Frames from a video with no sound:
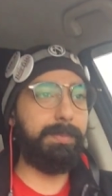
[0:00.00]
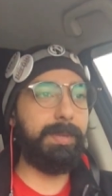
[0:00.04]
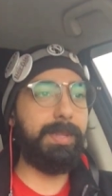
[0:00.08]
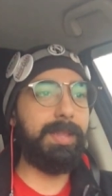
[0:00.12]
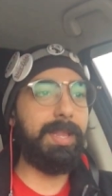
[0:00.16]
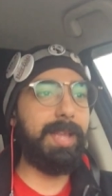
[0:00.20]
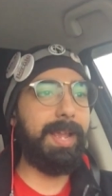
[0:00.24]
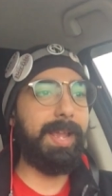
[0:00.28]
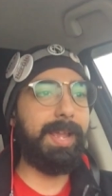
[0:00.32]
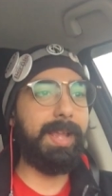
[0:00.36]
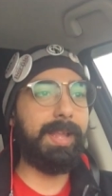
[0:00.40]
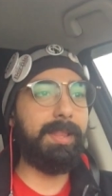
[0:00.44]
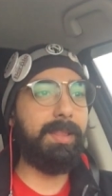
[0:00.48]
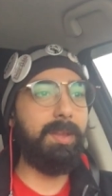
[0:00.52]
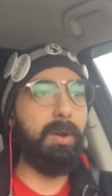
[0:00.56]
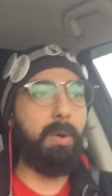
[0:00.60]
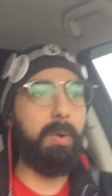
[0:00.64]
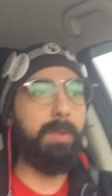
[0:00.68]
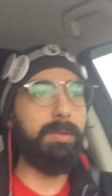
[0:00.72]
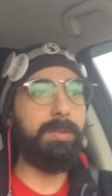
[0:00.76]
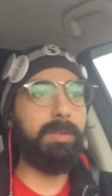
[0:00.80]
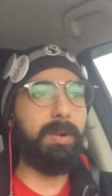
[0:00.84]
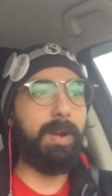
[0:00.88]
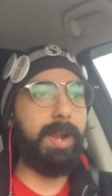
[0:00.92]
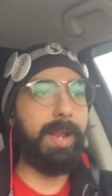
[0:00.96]
But, like, the
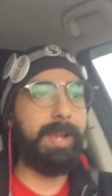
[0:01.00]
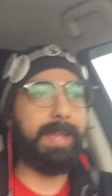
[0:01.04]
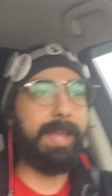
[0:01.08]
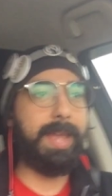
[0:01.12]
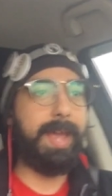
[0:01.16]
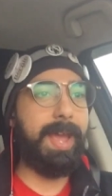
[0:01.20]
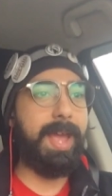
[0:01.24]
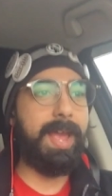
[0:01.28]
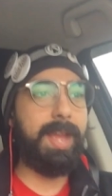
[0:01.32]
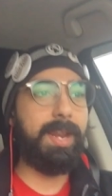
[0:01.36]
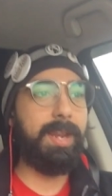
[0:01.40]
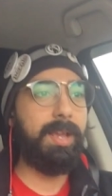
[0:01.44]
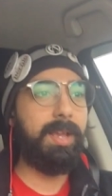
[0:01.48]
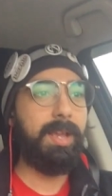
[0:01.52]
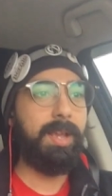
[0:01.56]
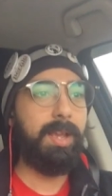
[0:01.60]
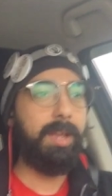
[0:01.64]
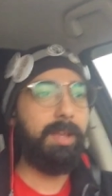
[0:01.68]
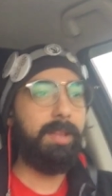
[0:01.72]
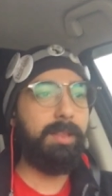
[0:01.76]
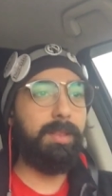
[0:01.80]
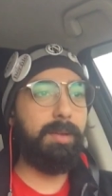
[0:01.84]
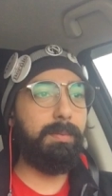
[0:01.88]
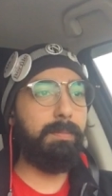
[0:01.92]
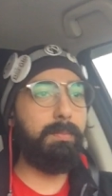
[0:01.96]
older I get,
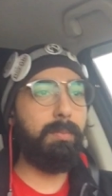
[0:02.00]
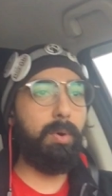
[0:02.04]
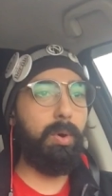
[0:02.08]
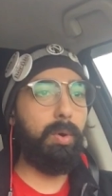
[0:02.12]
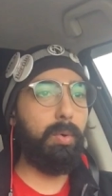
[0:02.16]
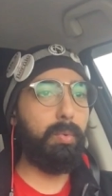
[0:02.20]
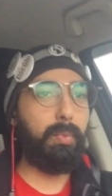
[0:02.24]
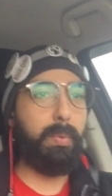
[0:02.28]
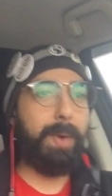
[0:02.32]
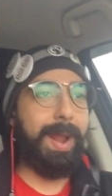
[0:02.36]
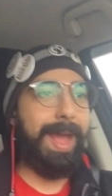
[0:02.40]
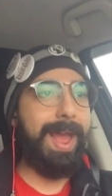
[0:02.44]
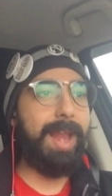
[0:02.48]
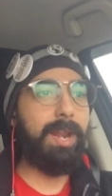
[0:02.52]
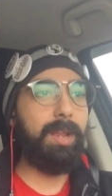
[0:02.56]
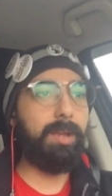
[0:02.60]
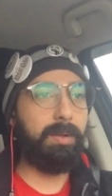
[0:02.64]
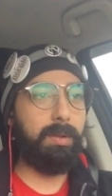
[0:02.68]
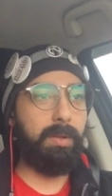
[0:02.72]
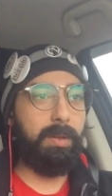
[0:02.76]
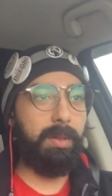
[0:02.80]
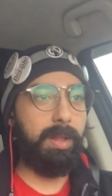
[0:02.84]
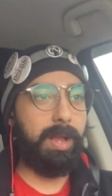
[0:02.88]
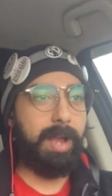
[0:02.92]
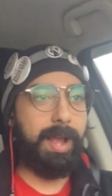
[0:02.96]
the more
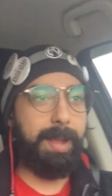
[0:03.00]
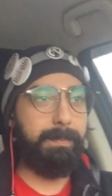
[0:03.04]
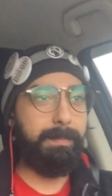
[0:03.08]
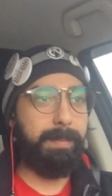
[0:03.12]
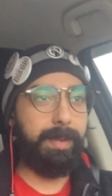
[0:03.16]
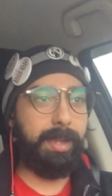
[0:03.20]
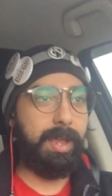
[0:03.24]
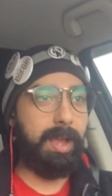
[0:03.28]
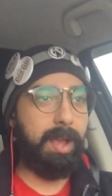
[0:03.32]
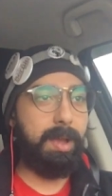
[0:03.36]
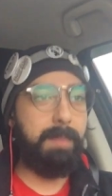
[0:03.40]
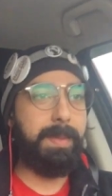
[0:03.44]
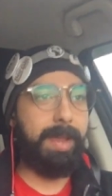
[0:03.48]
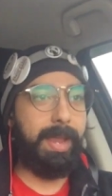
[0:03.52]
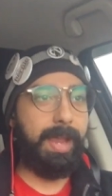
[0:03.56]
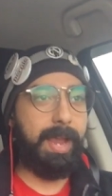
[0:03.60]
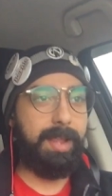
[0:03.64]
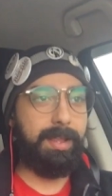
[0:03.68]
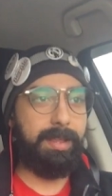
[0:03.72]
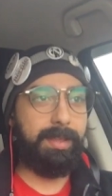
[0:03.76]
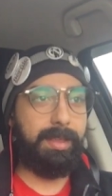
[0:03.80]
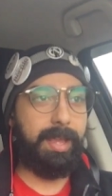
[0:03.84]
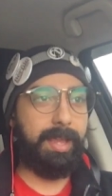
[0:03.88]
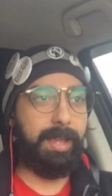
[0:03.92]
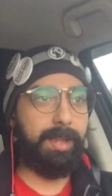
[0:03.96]
radical I'm becoming,
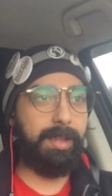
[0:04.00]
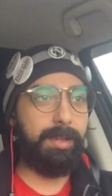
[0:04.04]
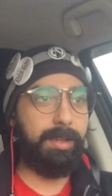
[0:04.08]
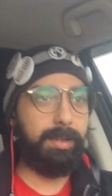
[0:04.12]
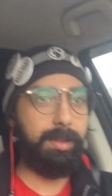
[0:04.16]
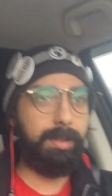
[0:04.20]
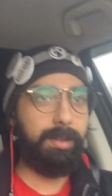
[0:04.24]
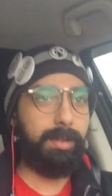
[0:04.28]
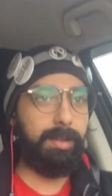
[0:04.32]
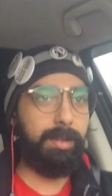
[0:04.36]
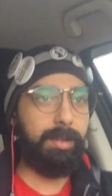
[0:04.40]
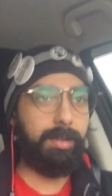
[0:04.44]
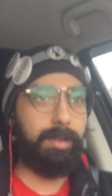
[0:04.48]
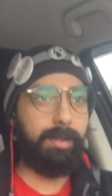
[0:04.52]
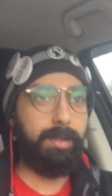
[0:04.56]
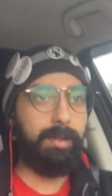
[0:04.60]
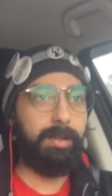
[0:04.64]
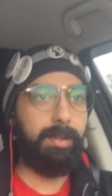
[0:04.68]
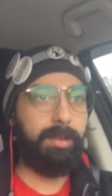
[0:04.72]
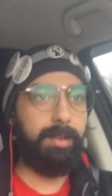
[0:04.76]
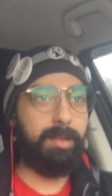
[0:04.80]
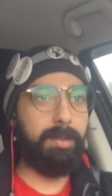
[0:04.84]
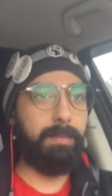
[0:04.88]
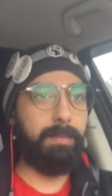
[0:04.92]
I think.